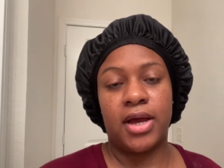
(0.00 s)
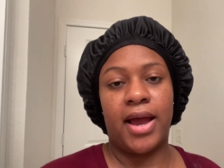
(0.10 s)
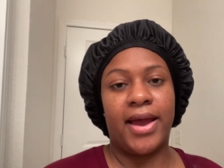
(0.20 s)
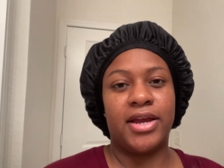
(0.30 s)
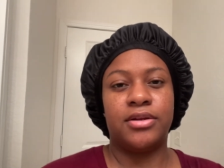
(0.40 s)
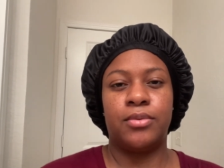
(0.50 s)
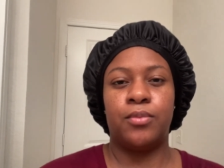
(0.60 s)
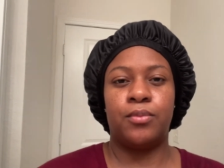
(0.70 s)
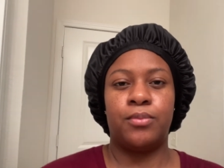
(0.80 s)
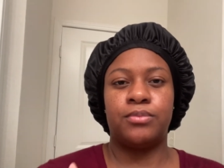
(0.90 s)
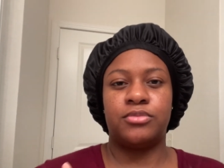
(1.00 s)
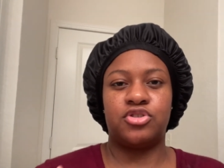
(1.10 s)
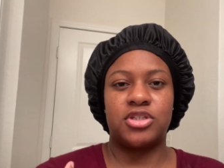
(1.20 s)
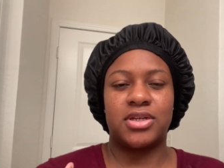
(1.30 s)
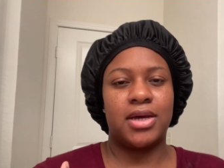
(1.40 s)
I
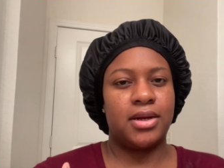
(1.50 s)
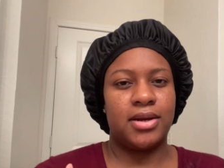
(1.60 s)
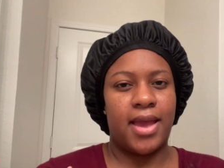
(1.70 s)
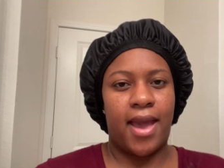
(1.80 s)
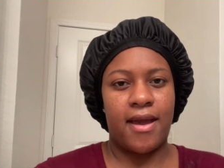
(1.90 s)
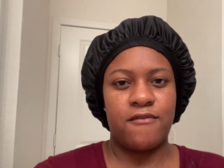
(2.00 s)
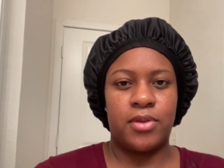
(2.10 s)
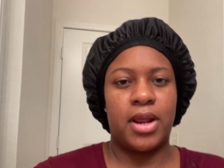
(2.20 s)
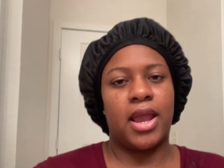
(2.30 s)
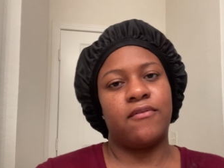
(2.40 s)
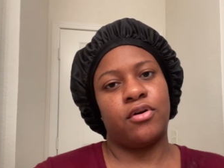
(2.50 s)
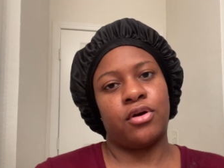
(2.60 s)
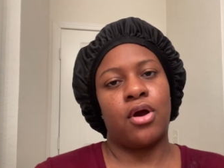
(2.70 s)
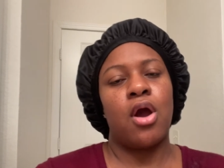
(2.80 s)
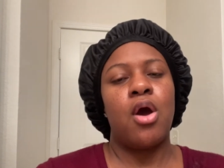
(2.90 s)
just cut it in half, and then I gave
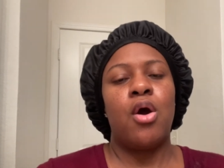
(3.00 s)
her